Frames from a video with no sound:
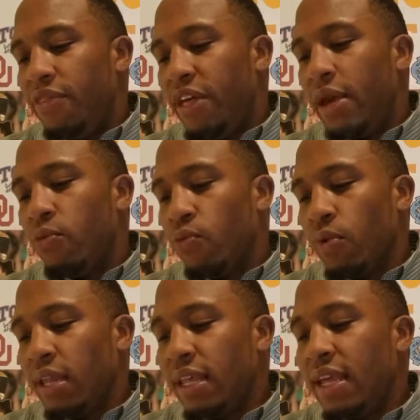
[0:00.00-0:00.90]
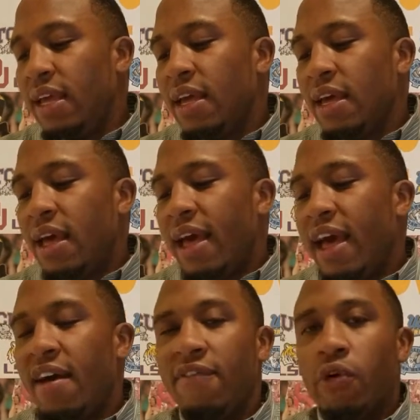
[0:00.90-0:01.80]
they really
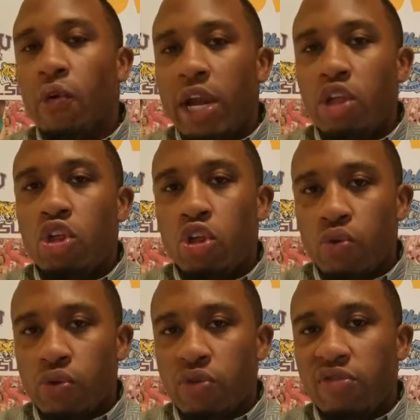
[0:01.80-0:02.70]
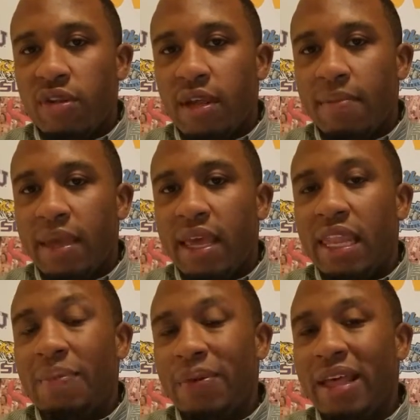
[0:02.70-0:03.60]
have great shooters, and
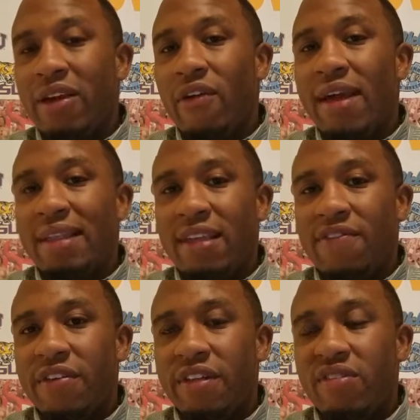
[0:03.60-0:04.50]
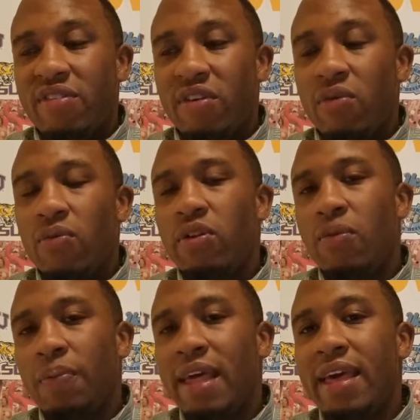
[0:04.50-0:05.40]
they play great defense. So when
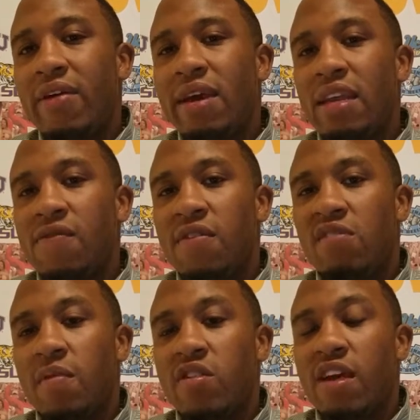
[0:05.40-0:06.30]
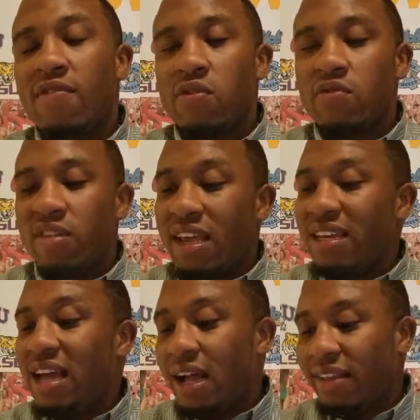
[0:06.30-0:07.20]
you're playing great defense, but you have shooters that
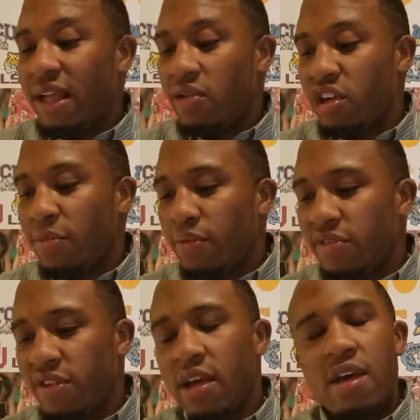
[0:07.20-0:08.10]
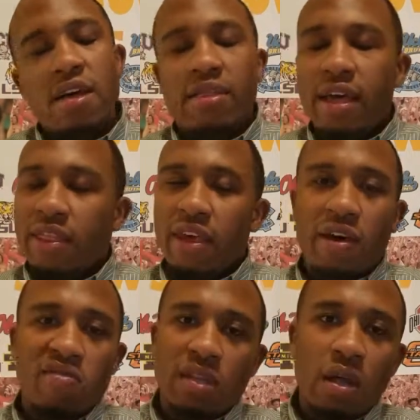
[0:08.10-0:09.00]
can knock down jumpers,
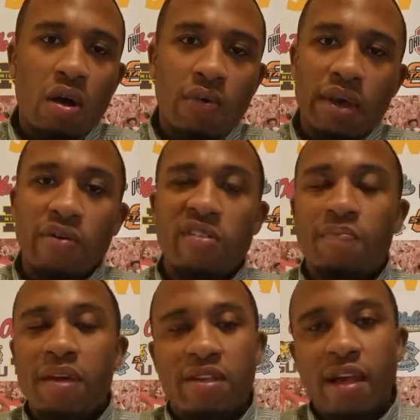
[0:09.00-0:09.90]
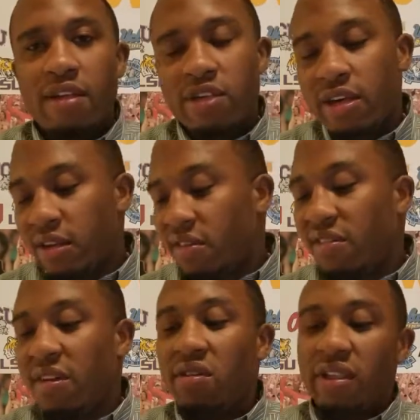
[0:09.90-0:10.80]
that goes a long way. Chris Big Shot Jenkins
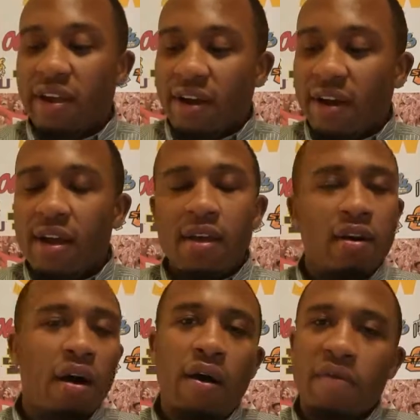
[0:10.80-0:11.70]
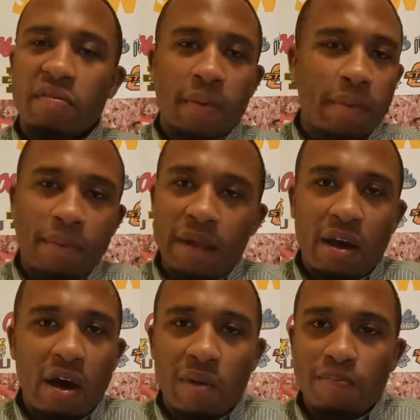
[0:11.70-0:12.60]
still there. He'll always be
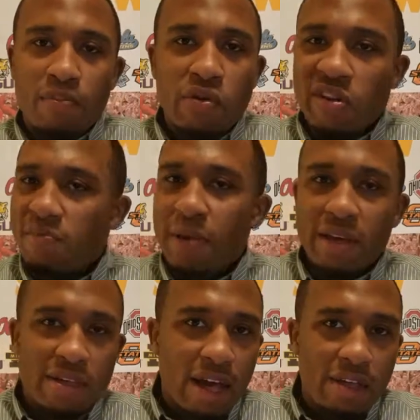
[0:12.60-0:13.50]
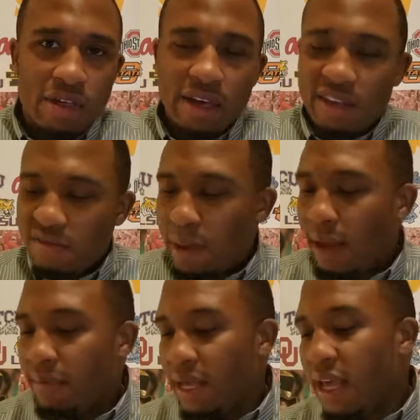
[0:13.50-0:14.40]
called Chris Big Shot Jenkins
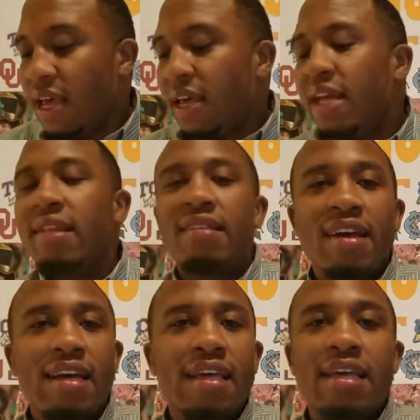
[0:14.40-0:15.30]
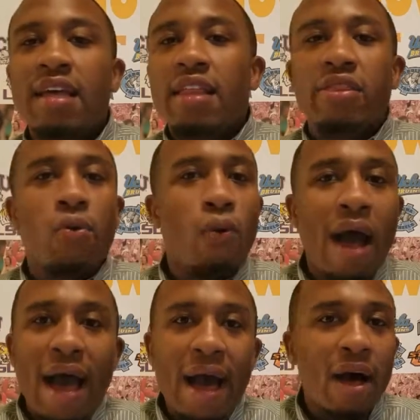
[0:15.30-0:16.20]
by me. Kentucky, the
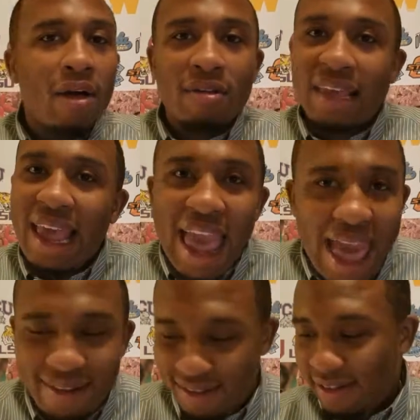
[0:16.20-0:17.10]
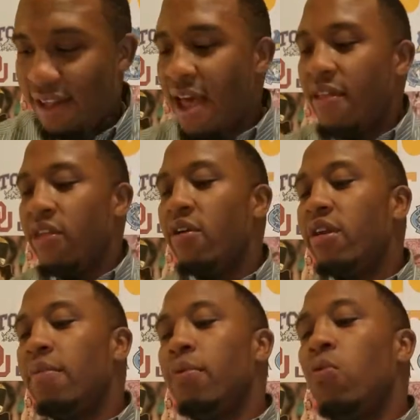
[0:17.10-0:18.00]
Wildcats. They're
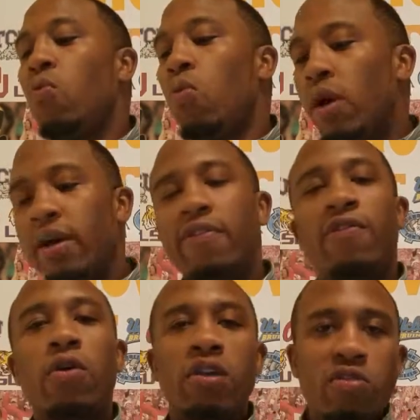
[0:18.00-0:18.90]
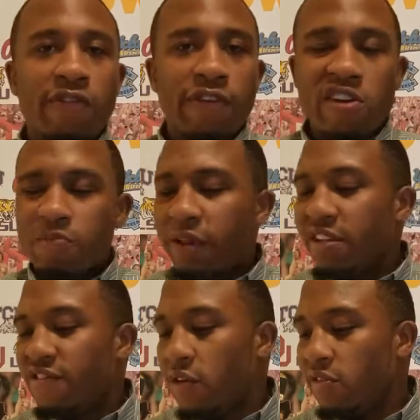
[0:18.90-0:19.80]
number 1. 42
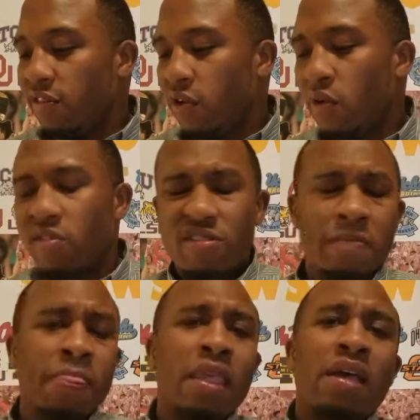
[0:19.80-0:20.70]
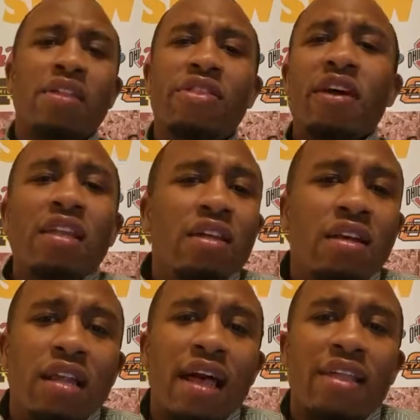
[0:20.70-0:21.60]
first-place votes, of course. They
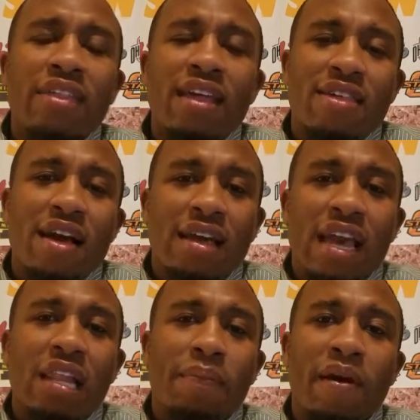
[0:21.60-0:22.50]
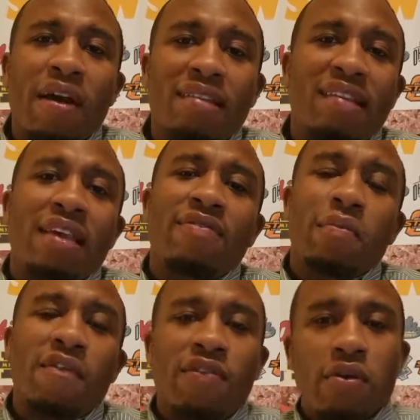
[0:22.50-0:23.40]
look like that John Calipari team
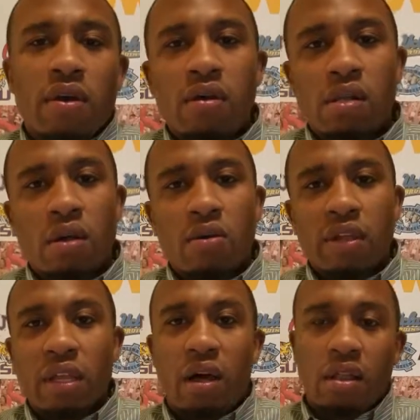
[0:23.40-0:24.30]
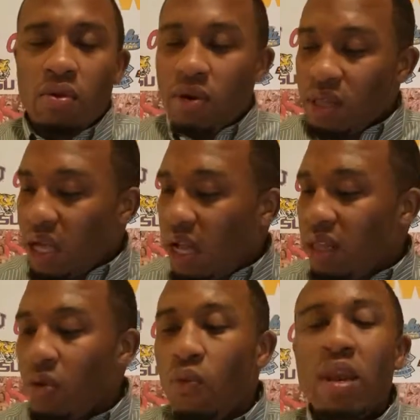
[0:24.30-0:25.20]
from a few years ago that lost to
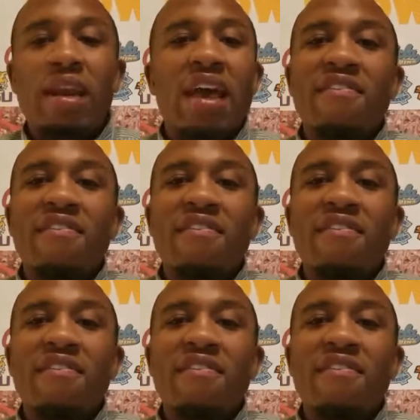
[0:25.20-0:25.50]
Wisconsin, winning